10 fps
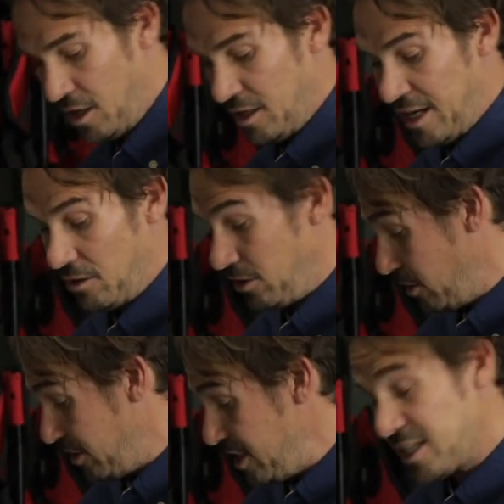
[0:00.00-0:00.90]
Now,
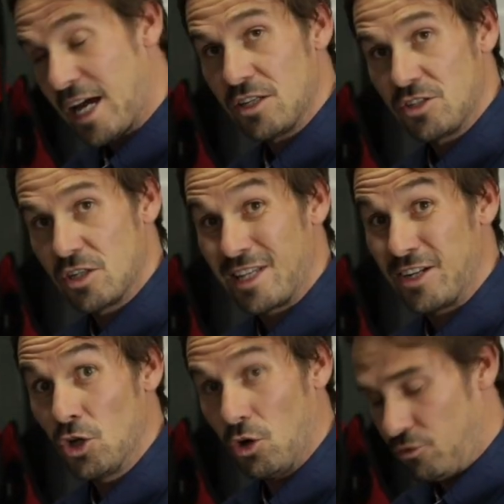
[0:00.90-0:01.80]
these canisters, they're
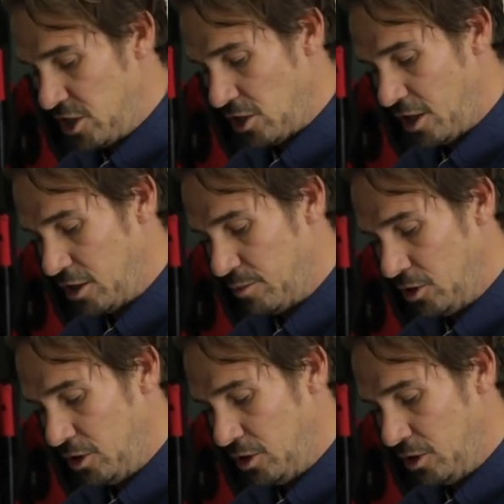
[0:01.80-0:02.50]
not recyclable,